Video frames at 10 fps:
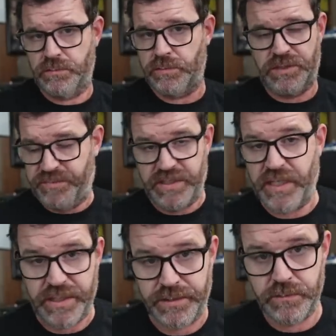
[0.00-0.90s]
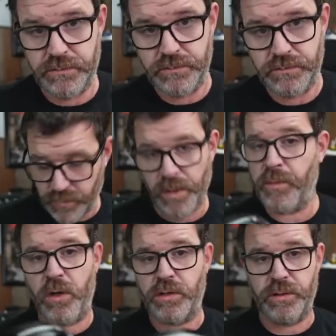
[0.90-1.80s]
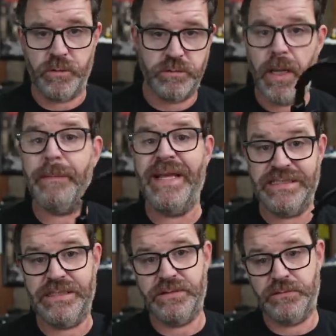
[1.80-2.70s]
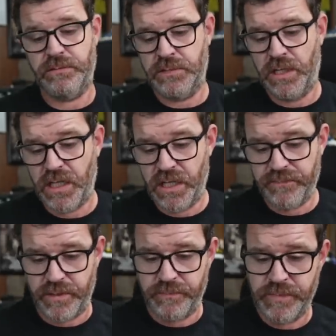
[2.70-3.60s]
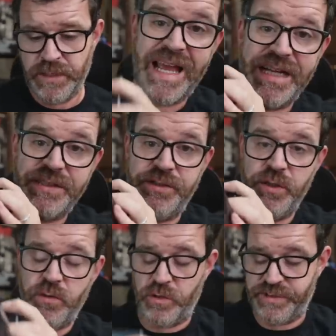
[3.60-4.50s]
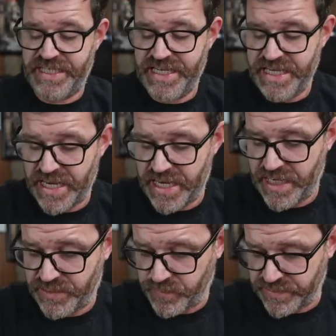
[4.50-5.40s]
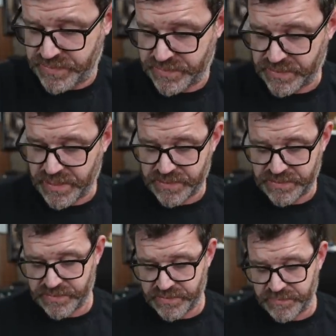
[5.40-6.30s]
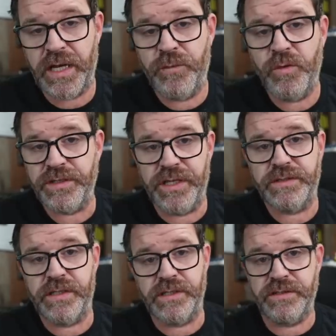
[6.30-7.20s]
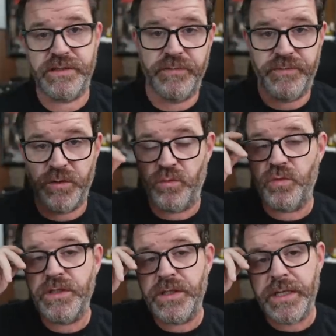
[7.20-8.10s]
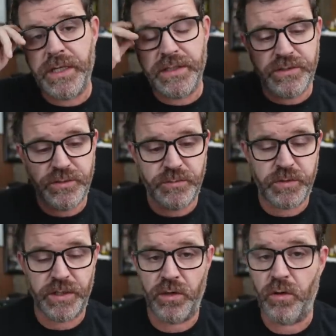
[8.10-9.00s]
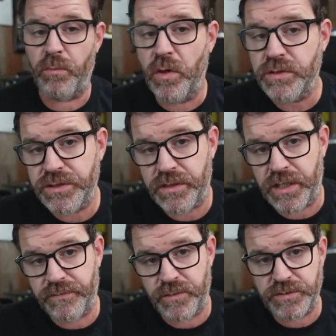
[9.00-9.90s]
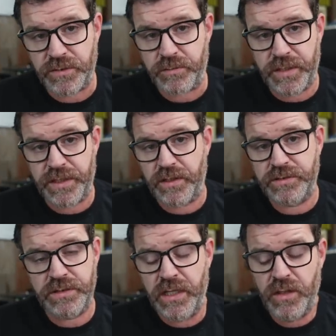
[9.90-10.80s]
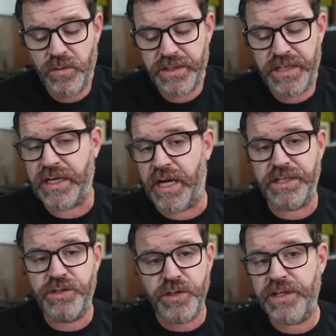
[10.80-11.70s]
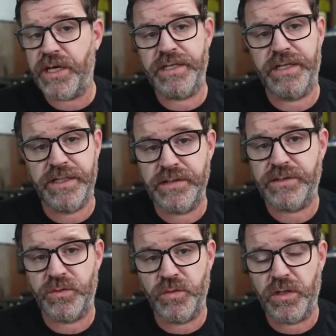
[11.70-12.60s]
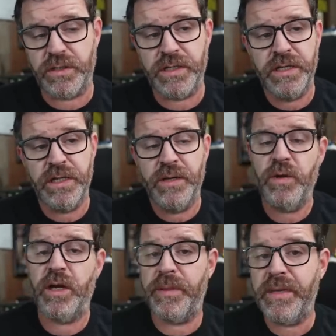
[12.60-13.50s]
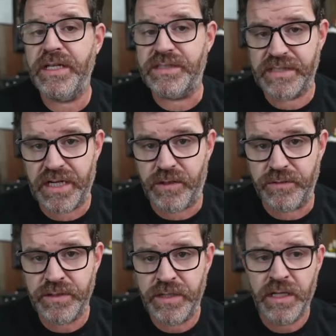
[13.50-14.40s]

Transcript: spectacular. Remarkable. Amazing. Love them. Xduoo TA26S. I wouldn't get this if you're really into plan, or most of your headphones are planars. Wouldn't get it. I could not get it to work. Well, it made sound,